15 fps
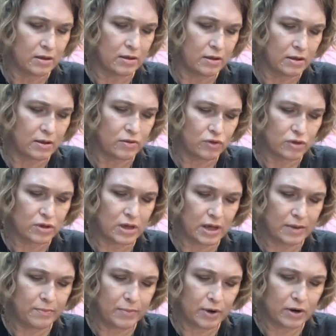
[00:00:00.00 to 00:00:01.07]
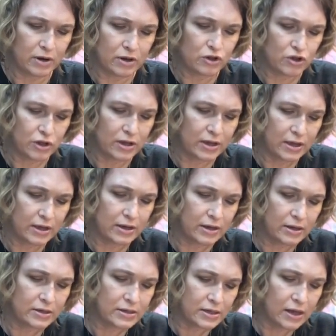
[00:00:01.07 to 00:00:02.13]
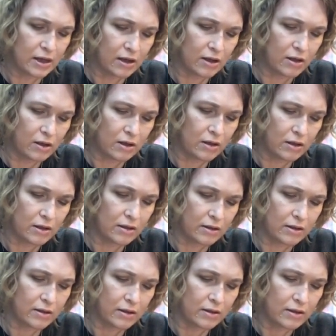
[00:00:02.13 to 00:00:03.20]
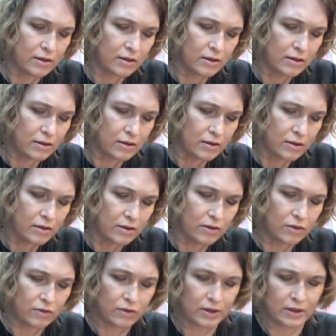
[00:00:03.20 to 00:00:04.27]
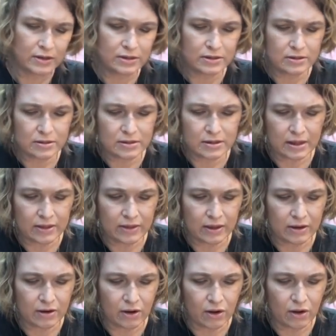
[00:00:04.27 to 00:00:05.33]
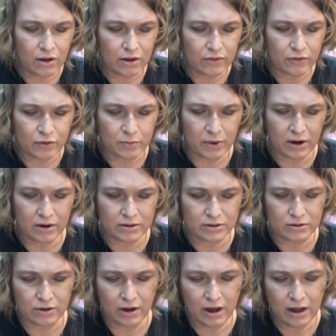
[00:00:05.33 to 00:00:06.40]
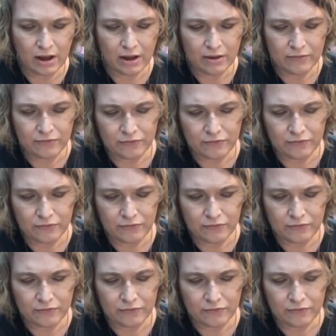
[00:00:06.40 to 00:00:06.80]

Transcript: And just keep burnishing it until you can see that all those parts are off.